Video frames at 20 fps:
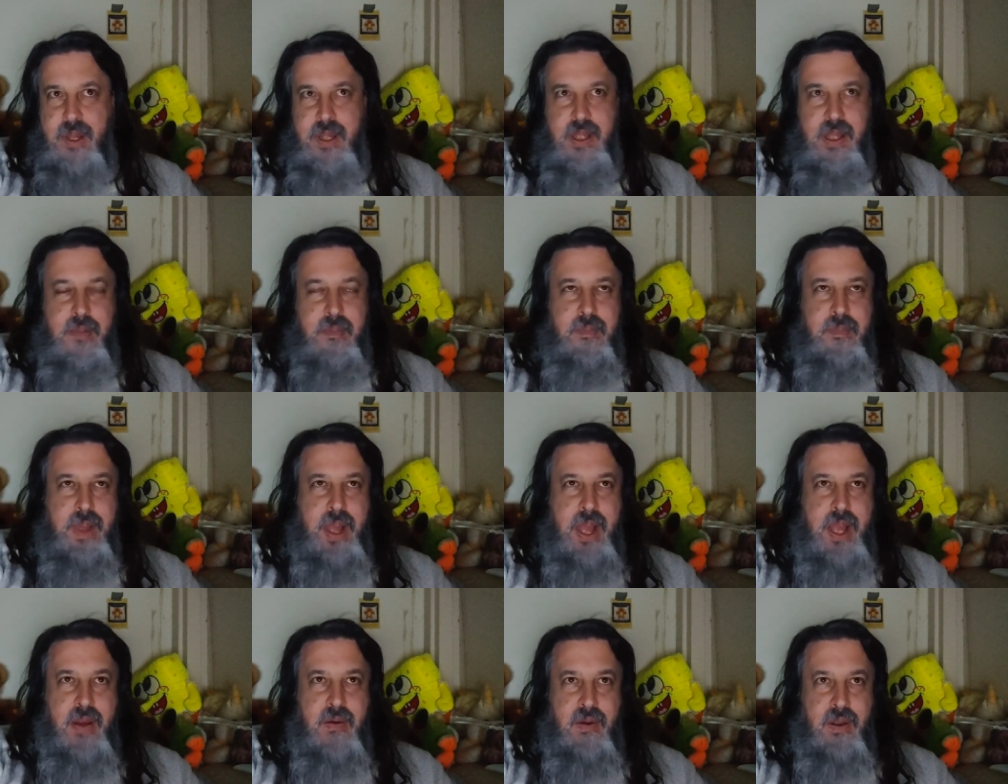I got
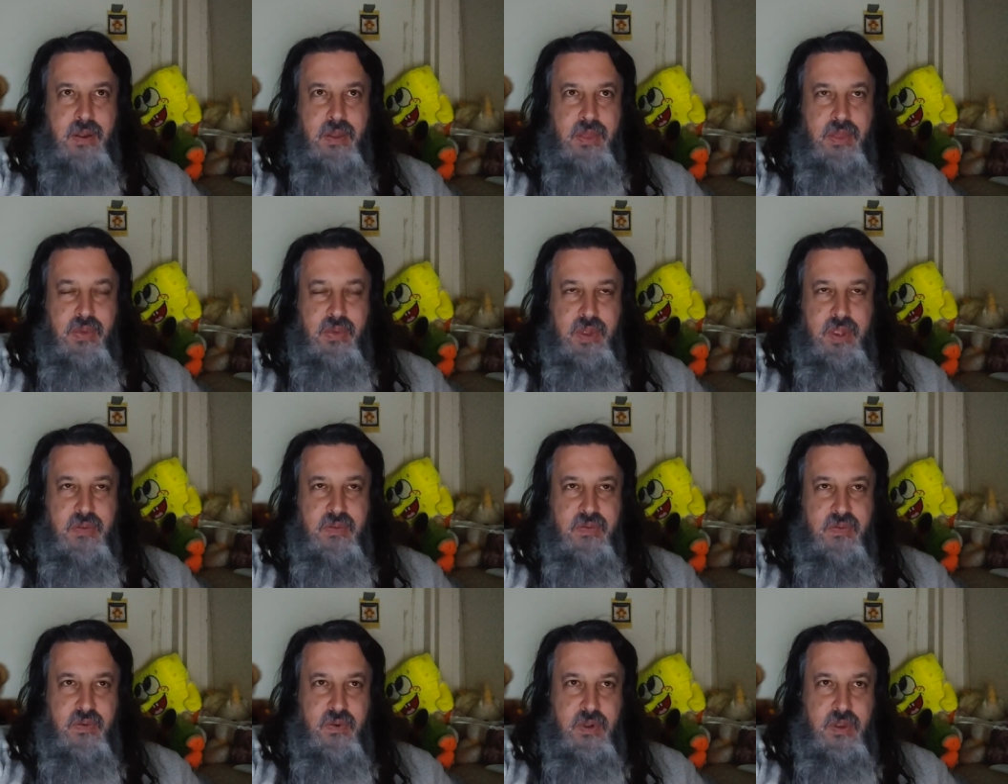back around three,
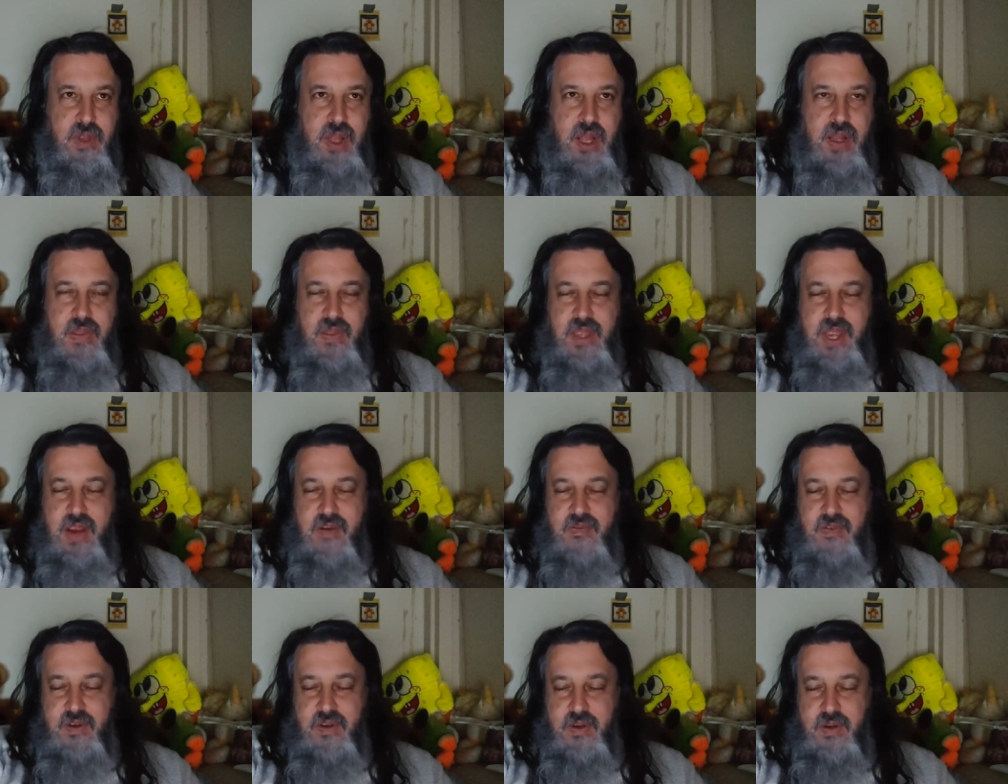four o'clock in the
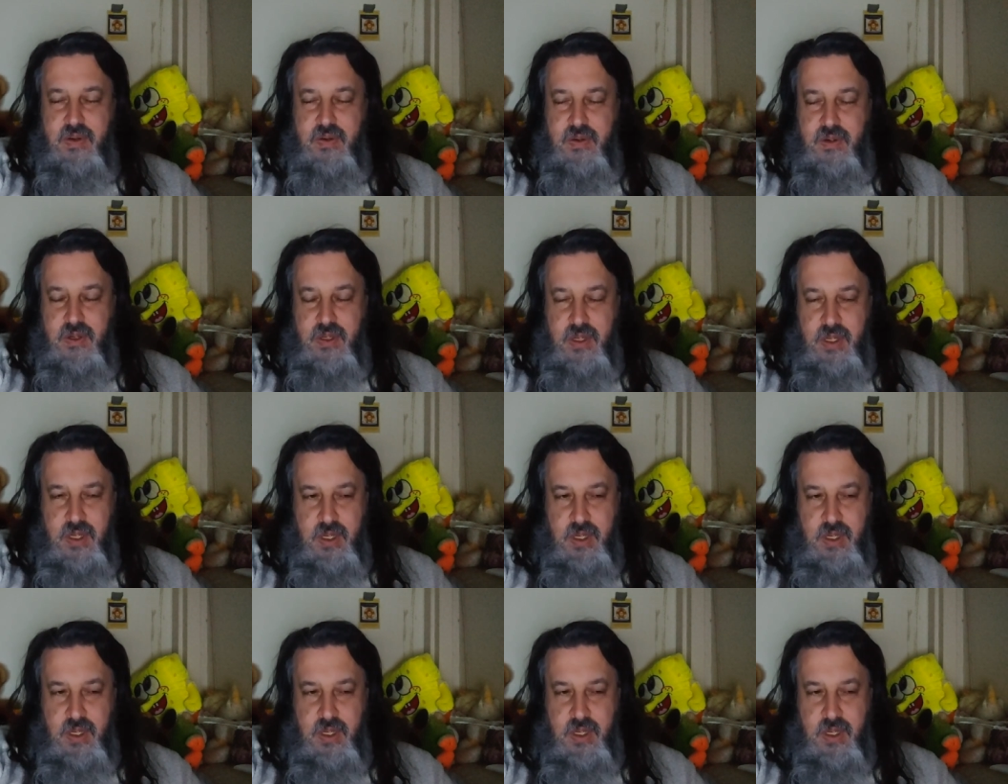afternoon.